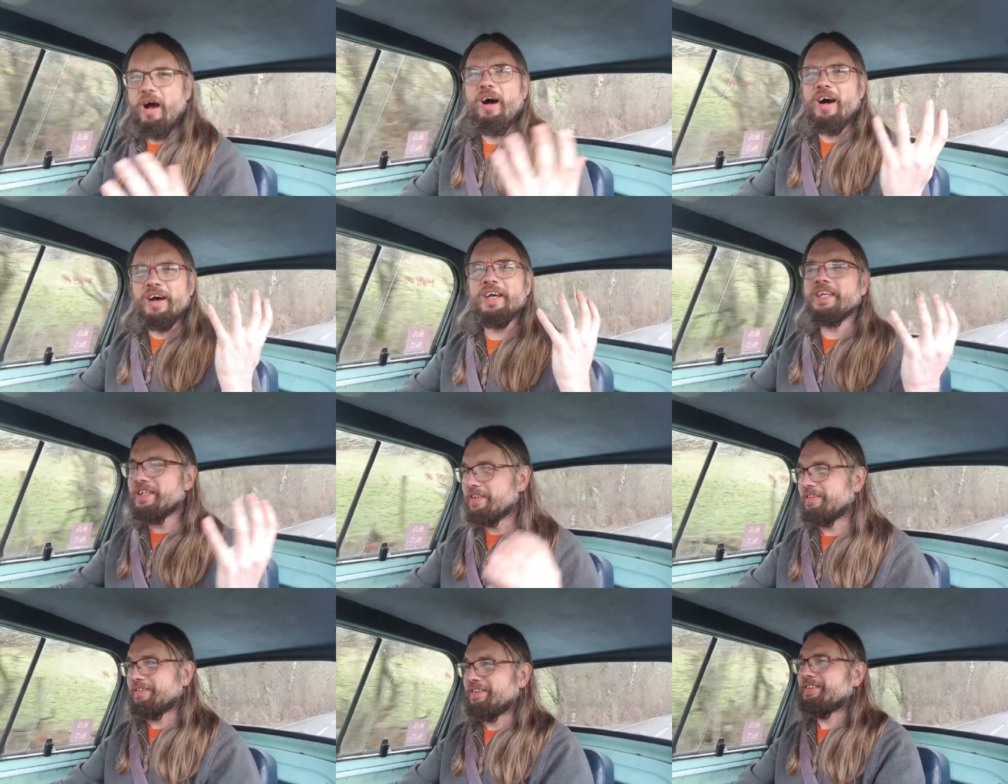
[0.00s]
I,
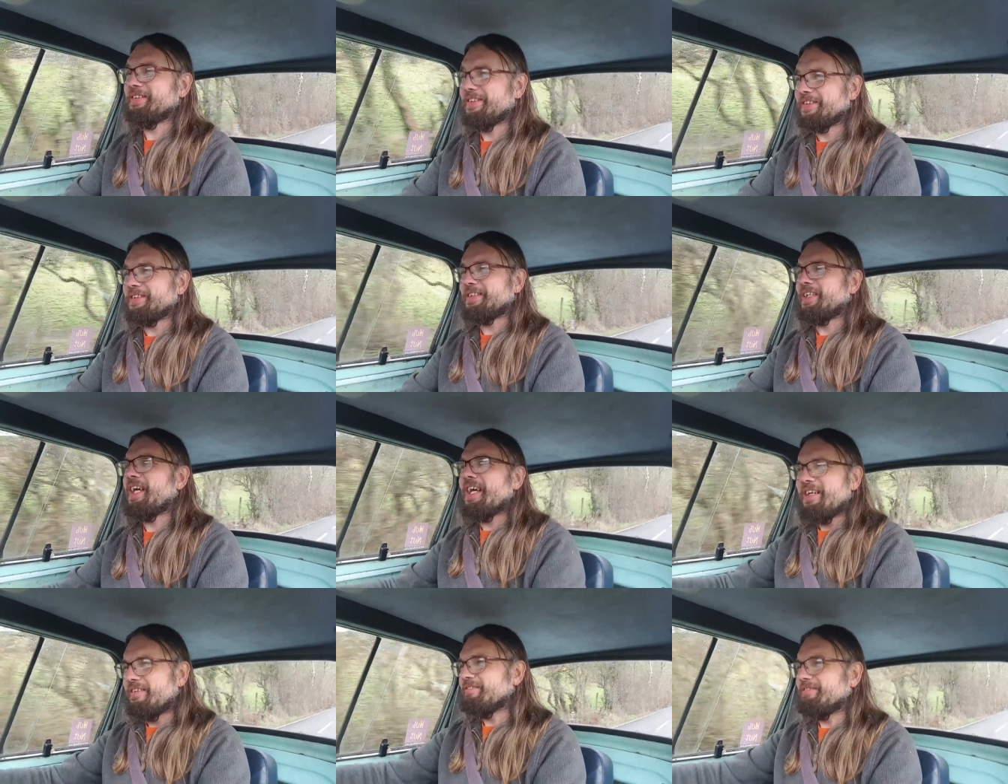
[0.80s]

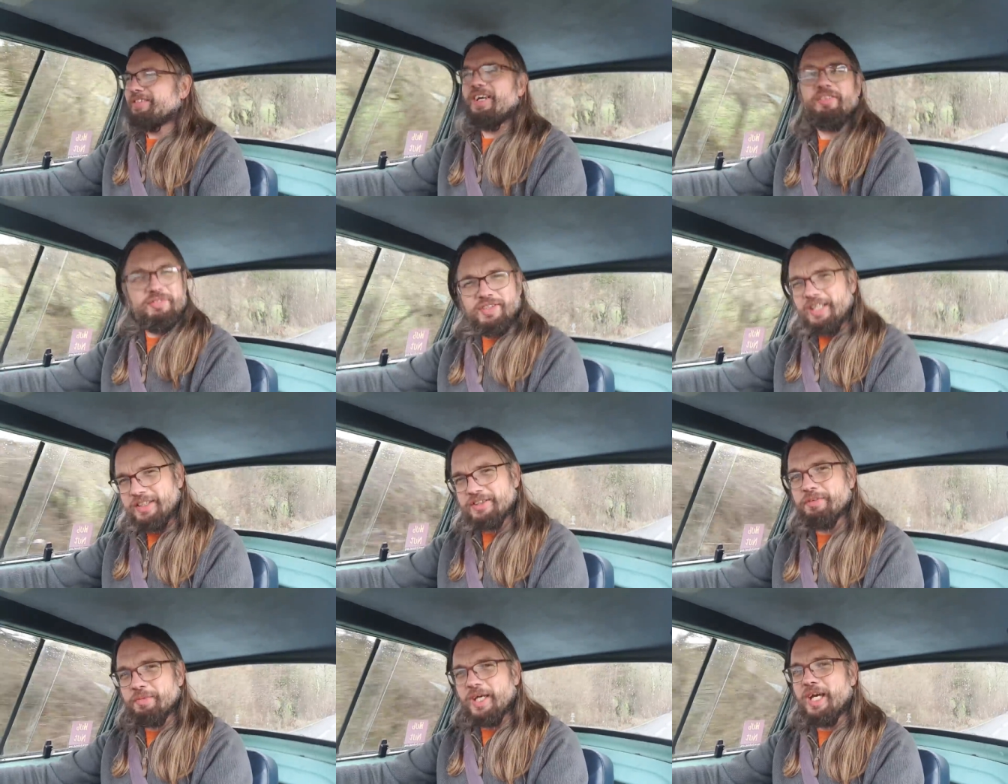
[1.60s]
life
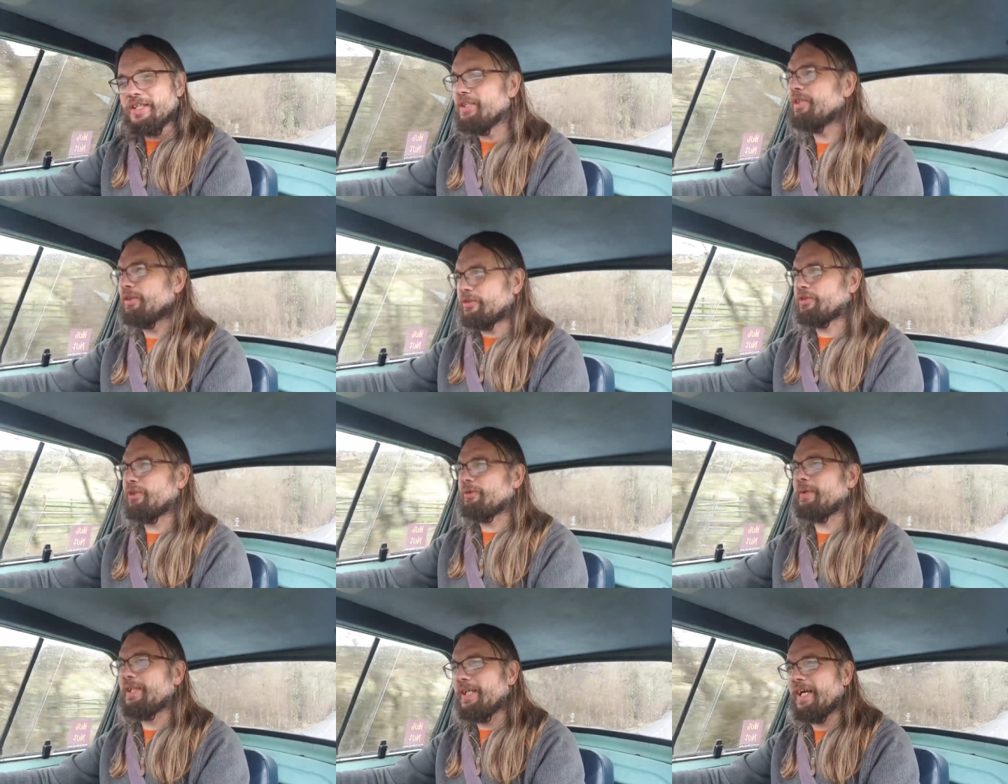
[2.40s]
takes some getting used
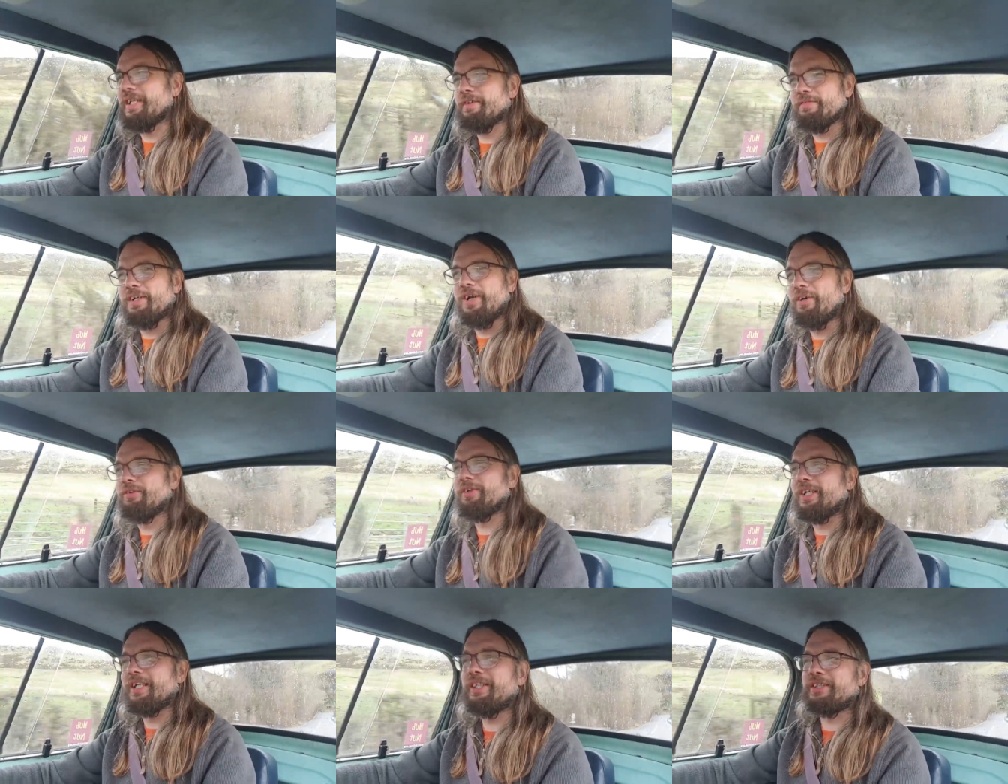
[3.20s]
to at the end of a long
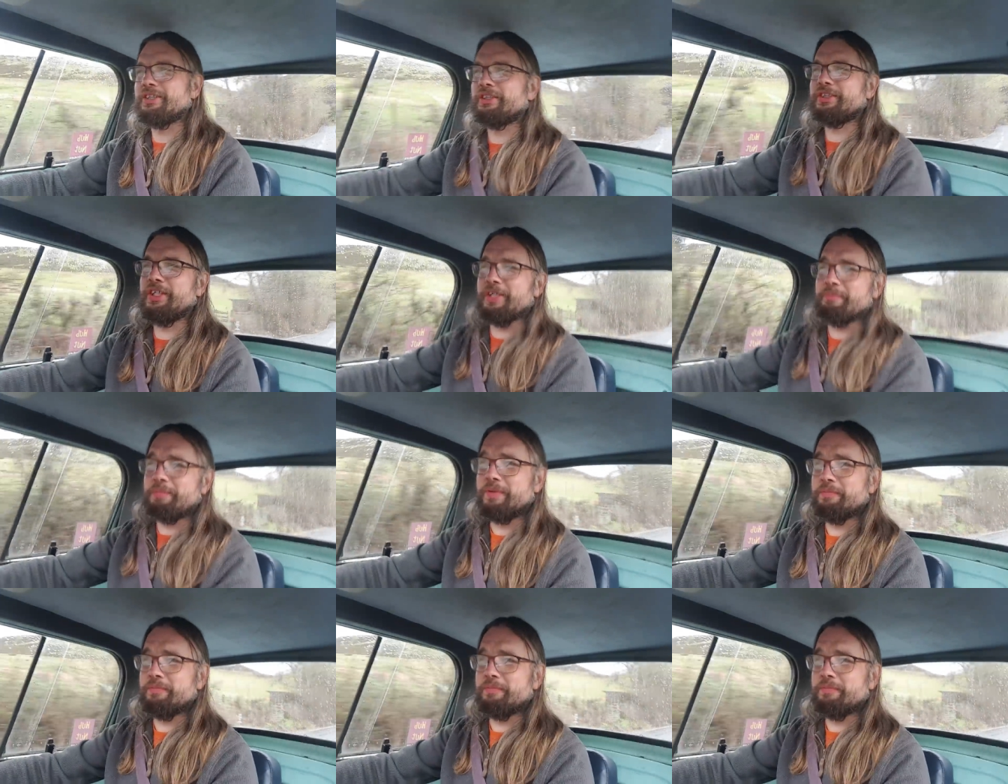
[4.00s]
relationship.